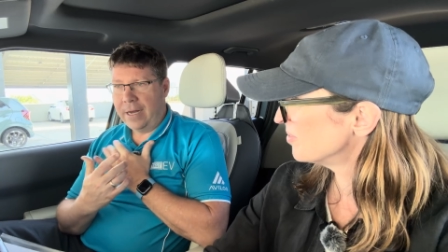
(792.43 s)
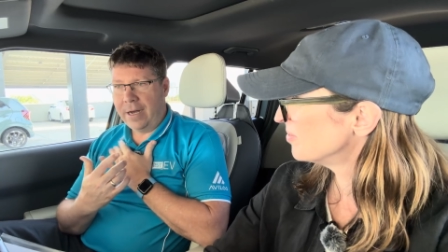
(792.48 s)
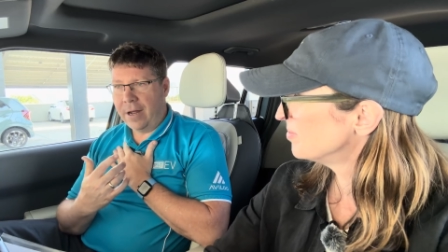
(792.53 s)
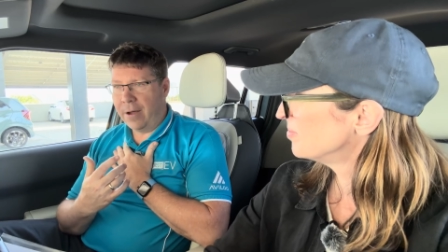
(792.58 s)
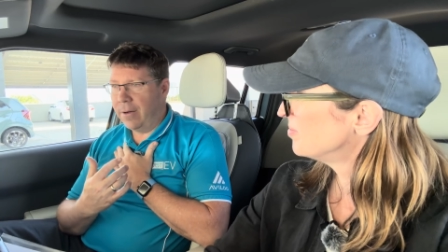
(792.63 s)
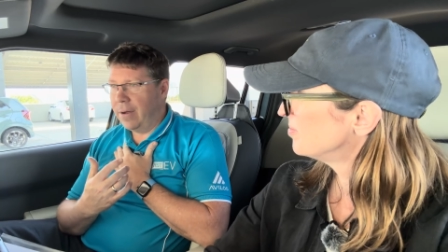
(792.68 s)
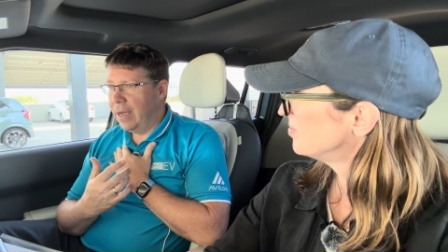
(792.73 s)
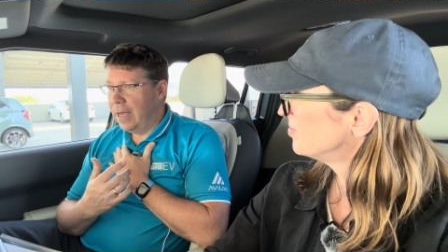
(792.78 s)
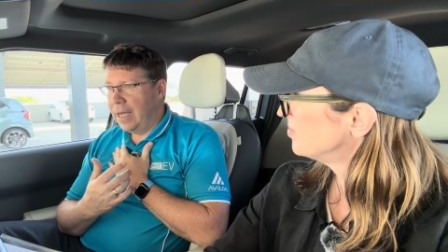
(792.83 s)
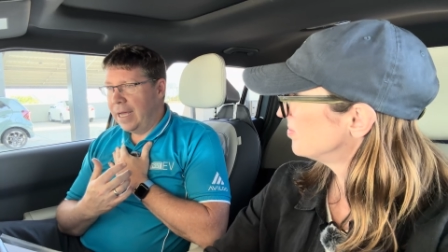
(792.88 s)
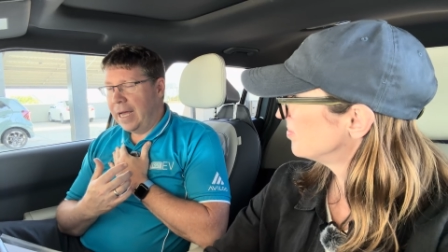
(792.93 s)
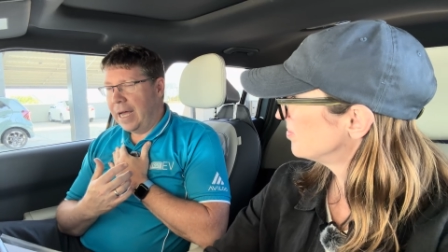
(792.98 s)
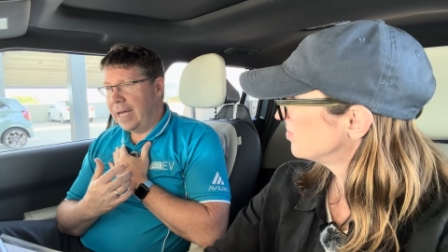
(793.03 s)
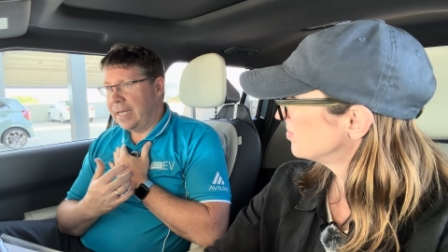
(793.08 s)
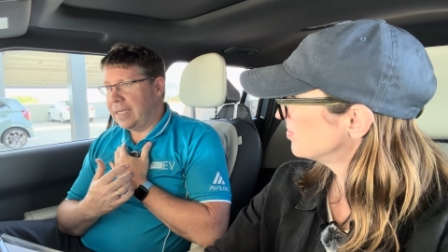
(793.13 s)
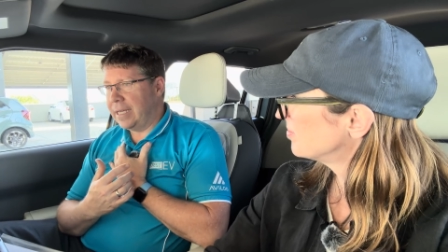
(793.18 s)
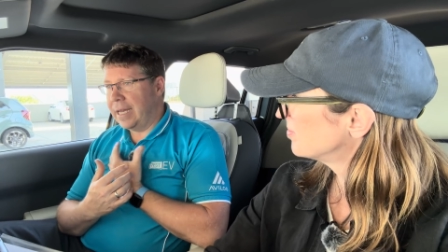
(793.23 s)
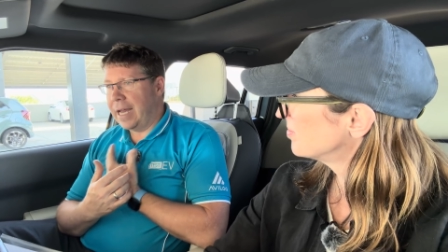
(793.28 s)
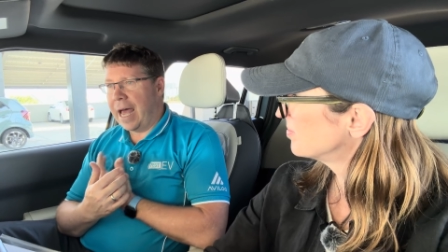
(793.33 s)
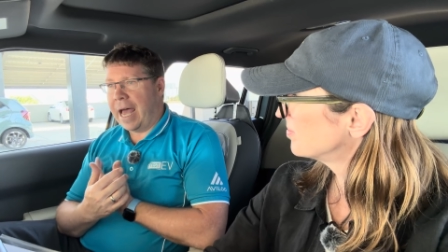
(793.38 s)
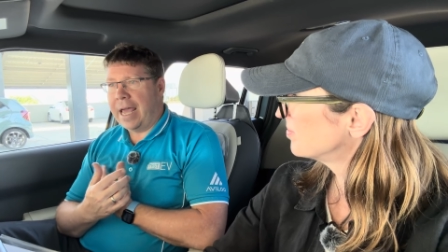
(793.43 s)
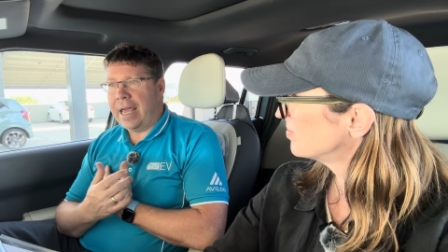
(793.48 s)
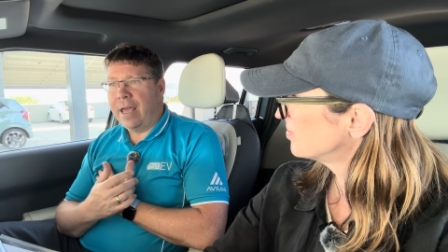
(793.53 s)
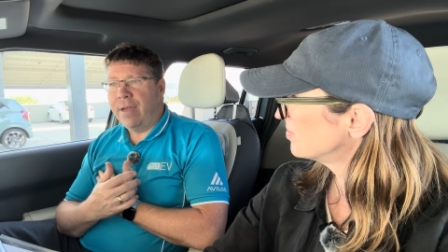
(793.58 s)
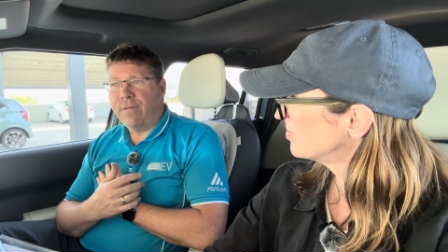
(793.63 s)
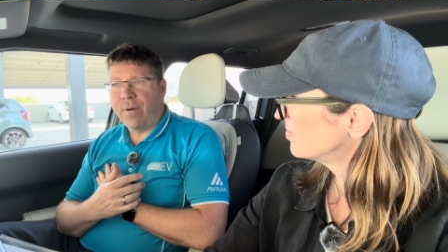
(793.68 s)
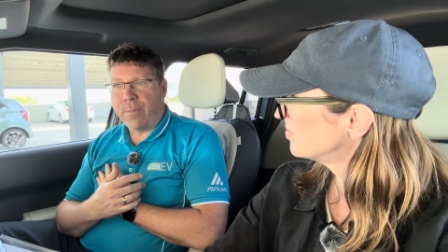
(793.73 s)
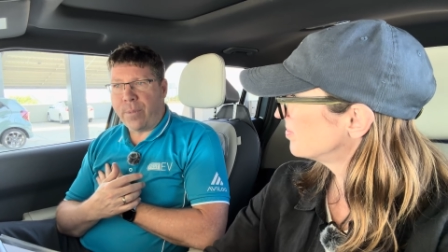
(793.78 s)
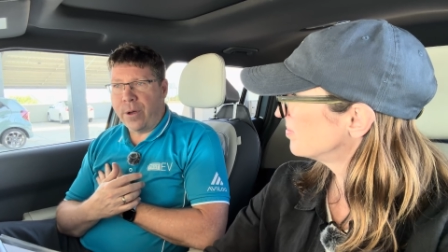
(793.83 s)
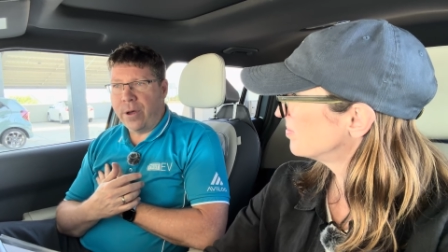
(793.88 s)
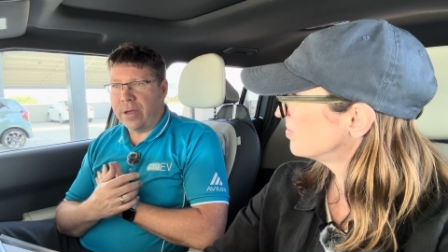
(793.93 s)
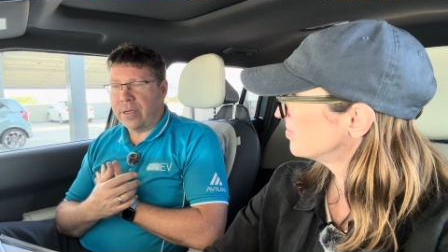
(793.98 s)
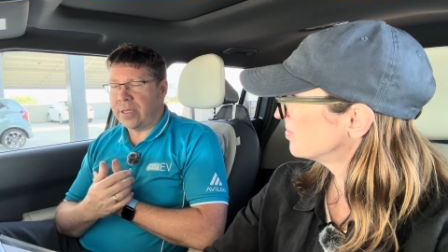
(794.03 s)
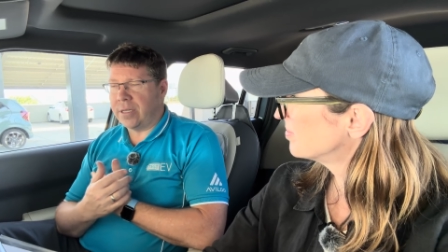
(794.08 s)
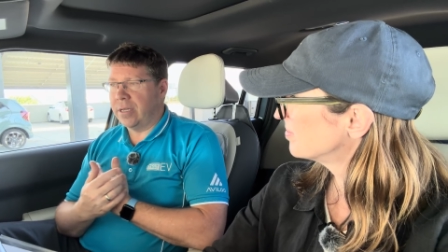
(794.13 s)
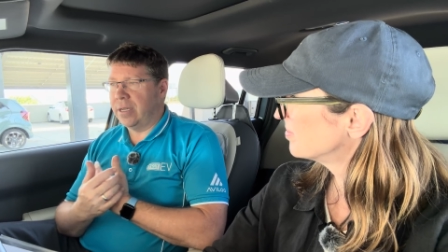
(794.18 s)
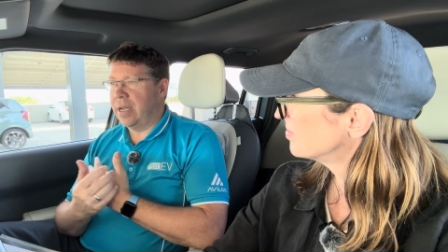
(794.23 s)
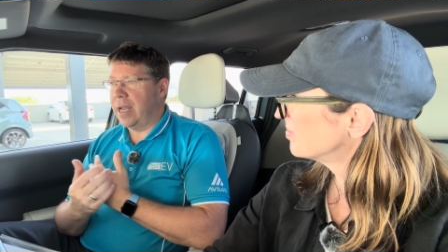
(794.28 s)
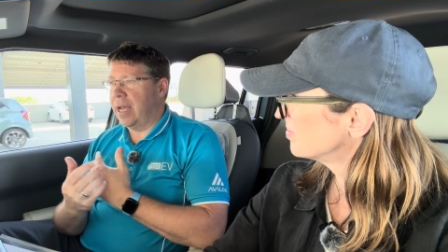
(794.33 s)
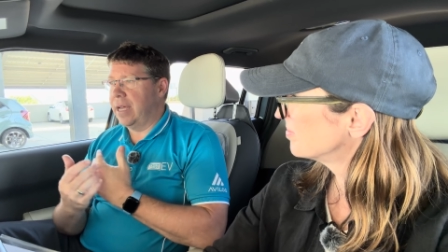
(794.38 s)
You know, as an AEVA
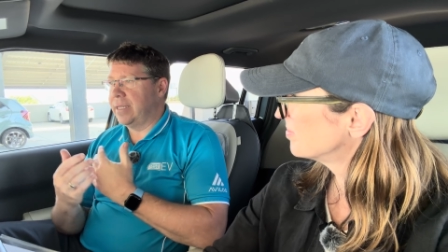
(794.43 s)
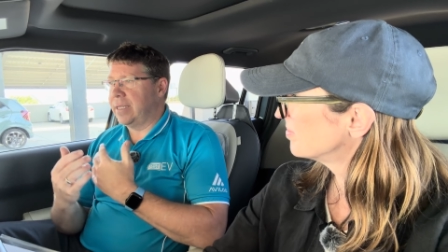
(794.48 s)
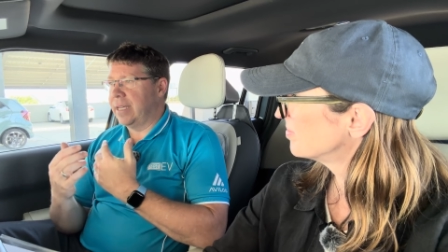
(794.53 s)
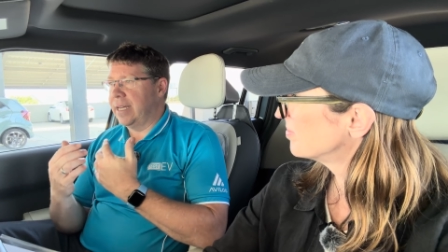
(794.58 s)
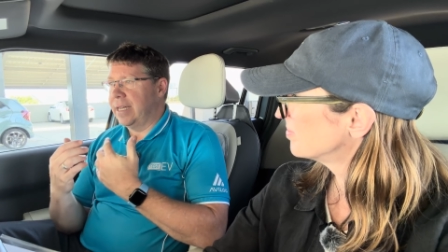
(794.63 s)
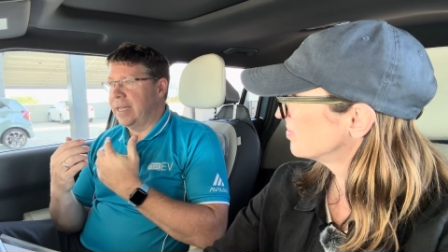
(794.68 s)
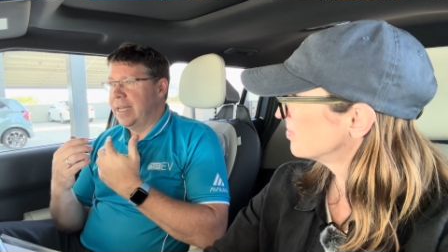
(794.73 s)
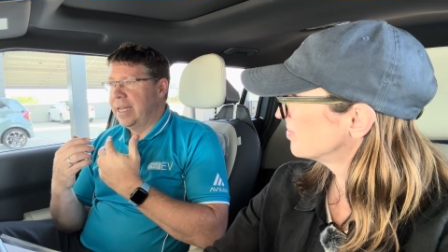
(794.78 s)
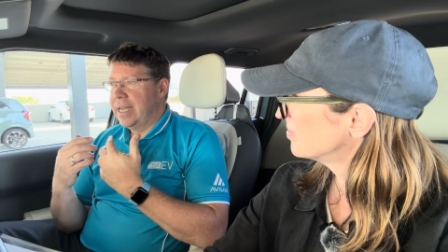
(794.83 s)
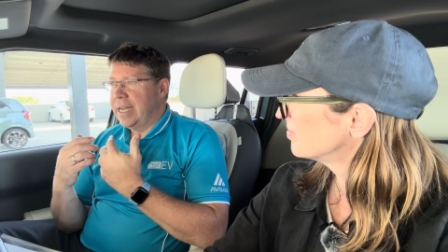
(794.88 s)
person, as a